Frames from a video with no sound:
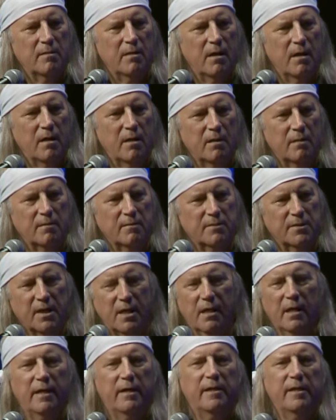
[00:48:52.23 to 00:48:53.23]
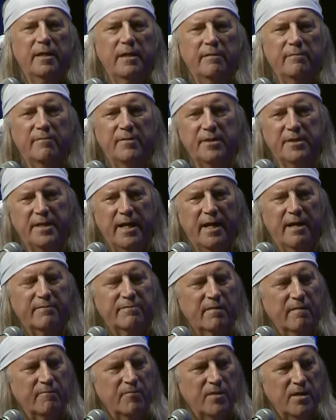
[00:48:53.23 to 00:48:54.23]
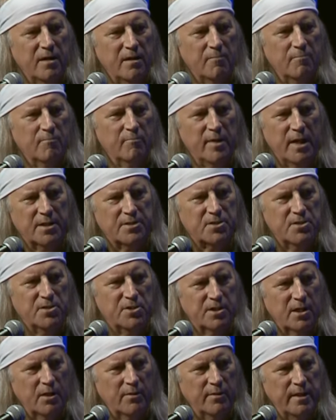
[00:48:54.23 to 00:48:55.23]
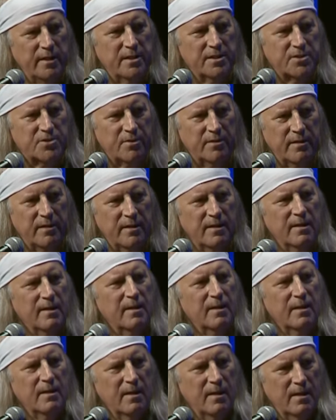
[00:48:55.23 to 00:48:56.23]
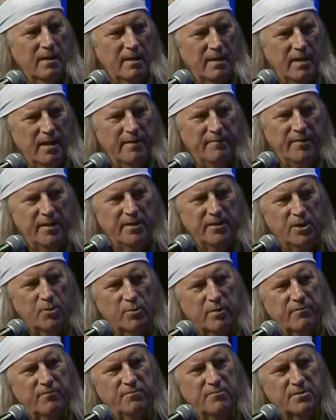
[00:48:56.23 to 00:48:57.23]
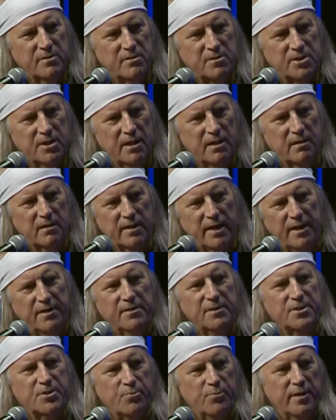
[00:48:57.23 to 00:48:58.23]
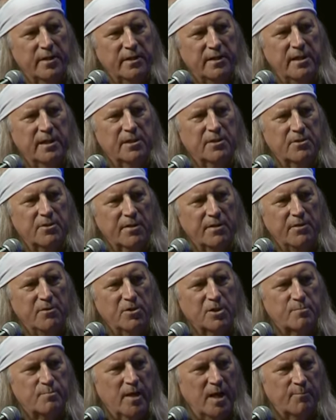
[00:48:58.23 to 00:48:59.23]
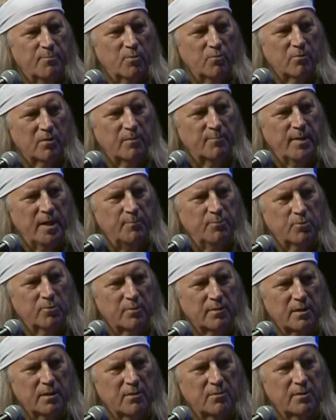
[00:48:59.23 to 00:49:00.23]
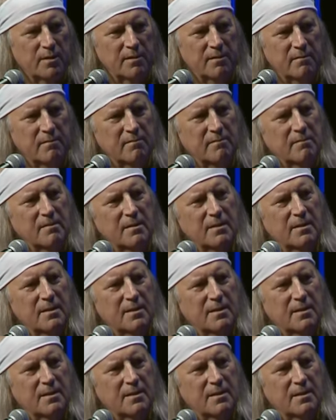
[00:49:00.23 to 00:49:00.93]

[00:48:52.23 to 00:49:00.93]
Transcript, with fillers: uh, declaring the death of the medicine show industry. And then you would see letters written into the newspaper where people were going,